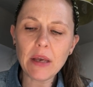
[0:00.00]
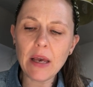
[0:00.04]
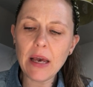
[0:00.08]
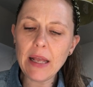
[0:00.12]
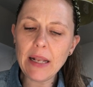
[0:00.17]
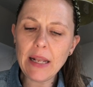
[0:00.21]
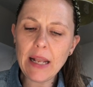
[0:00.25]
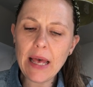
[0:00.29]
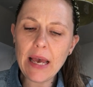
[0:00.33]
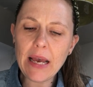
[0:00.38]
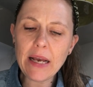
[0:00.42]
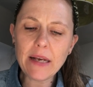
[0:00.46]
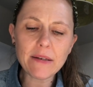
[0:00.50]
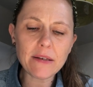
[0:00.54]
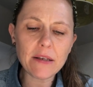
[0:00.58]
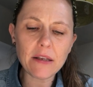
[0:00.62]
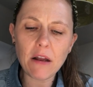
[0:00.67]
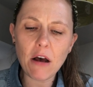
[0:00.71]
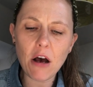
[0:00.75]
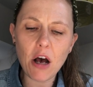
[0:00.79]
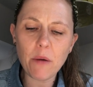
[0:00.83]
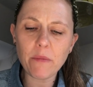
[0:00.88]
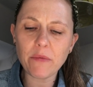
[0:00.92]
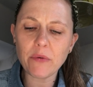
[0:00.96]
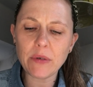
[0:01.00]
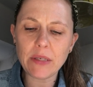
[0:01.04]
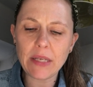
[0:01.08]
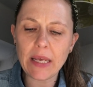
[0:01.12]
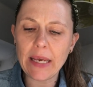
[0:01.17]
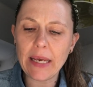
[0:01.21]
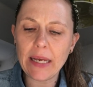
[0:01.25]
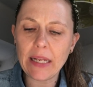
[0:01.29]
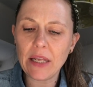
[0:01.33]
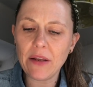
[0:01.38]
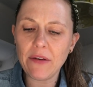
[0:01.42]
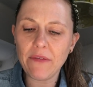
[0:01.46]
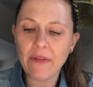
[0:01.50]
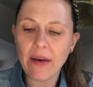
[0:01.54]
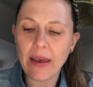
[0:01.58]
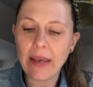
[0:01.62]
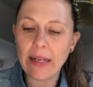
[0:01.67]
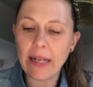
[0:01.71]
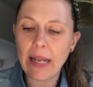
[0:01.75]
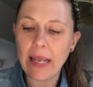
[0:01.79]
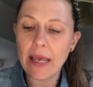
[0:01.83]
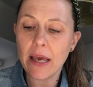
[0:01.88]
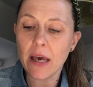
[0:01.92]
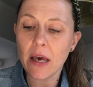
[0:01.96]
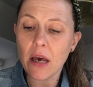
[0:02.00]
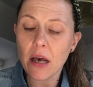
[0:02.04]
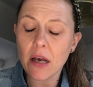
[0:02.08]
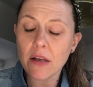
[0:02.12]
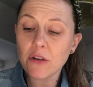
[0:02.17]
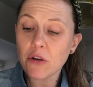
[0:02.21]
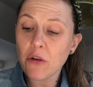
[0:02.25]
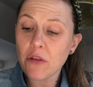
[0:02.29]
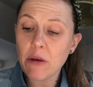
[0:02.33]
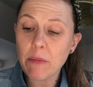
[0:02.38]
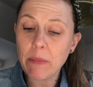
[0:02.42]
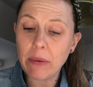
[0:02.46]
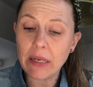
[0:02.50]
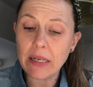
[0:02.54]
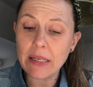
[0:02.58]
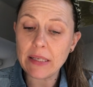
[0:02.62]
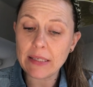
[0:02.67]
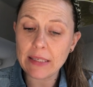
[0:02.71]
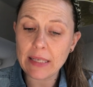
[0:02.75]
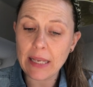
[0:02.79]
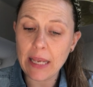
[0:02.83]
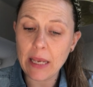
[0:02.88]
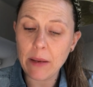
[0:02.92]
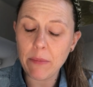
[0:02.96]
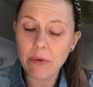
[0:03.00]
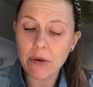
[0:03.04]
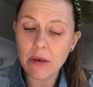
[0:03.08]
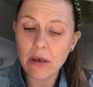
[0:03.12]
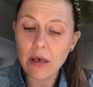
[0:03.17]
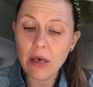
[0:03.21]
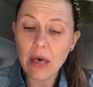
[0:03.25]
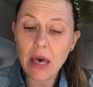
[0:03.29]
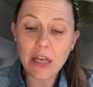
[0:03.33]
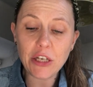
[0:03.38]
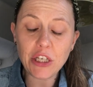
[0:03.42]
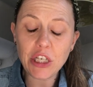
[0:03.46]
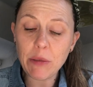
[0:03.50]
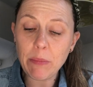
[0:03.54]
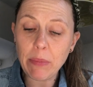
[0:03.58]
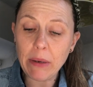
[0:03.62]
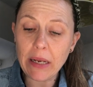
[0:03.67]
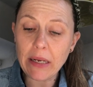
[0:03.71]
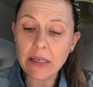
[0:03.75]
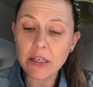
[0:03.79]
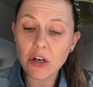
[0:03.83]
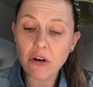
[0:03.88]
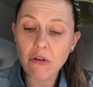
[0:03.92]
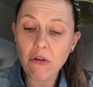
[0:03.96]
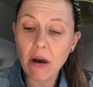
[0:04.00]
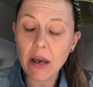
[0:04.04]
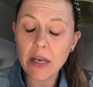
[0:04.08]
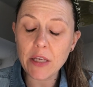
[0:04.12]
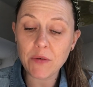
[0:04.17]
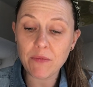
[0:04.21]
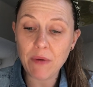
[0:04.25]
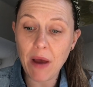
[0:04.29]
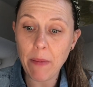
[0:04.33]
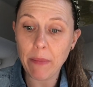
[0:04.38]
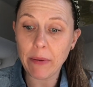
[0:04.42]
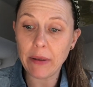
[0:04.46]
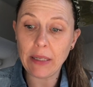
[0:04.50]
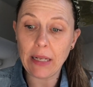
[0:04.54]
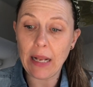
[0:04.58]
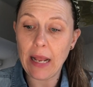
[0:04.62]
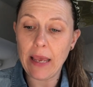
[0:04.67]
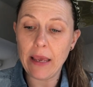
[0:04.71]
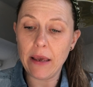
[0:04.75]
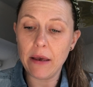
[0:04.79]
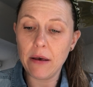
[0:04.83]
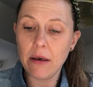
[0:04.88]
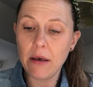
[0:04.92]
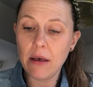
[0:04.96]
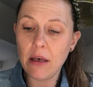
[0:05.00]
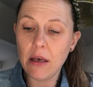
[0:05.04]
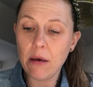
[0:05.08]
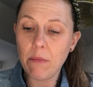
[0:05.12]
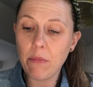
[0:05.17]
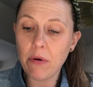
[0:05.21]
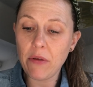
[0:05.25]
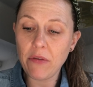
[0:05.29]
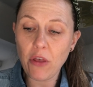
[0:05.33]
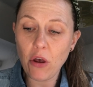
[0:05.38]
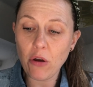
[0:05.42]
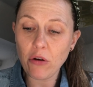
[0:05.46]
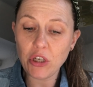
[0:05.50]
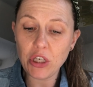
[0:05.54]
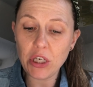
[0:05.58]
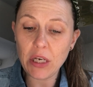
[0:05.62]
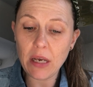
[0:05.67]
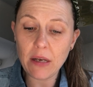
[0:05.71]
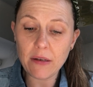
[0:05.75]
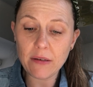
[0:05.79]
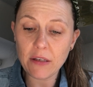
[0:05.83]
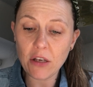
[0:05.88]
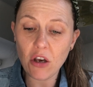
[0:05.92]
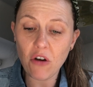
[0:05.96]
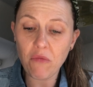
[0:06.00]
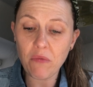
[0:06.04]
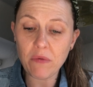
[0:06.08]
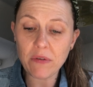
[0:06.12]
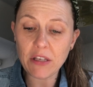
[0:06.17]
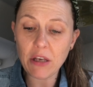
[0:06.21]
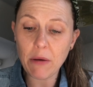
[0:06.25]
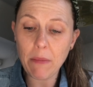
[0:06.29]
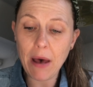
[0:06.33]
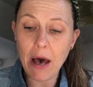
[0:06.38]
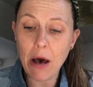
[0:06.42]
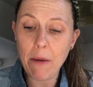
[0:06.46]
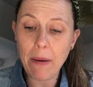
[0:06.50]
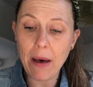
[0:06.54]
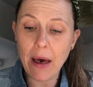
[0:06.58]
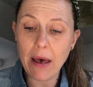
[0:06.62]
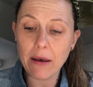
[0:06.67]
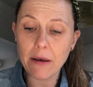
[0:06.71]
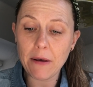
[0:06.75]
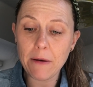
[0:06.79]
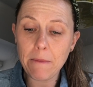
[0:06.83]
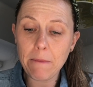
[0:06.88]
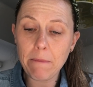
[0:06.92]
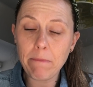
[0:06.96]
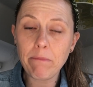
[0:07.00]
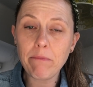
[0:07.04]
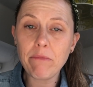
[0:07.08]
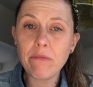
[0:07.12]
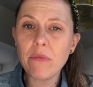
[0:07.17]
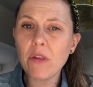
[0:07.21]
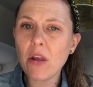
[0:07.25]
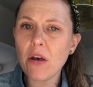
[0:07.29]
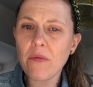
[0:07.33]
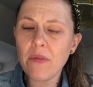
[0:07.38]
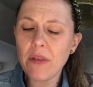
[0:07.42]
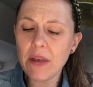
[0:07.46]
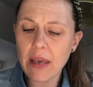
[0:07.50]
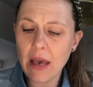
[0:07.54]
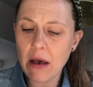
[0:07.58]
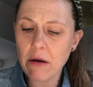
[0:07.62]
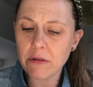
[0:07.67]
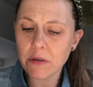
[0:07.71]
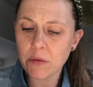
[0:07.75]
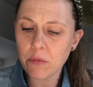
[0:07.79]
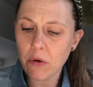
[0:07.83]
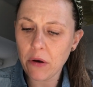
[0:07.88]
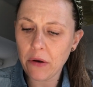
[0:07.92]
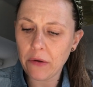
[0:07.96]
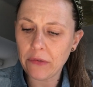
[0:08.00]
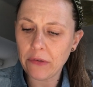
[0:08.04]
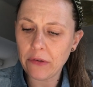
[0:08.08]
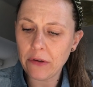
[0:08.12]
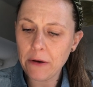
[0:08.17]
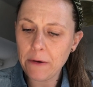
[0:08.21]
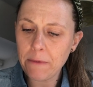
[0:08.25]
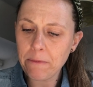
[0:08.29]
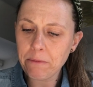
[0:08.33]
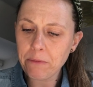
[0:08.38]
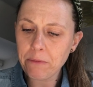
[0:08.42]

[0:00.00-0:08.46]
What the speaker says: Her legs and arms were tingling faintly, as though they'd been asleep, and she blinked her eyes rapidly, but though she herself was somehow back, nothing else was.